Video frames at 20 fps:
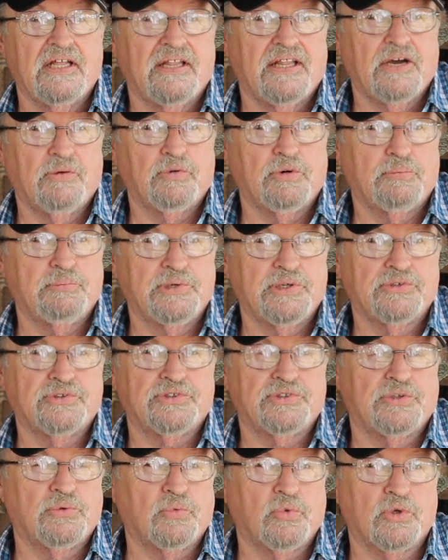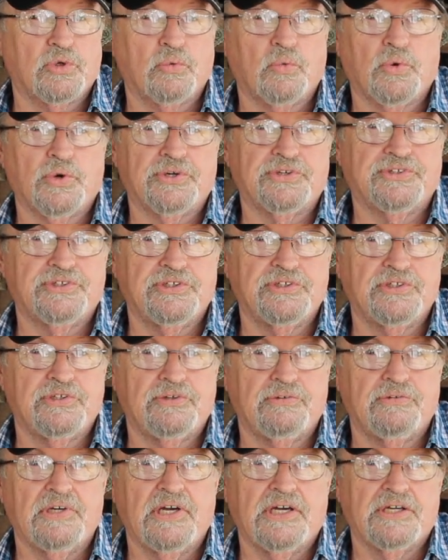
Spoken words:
that were built during World War II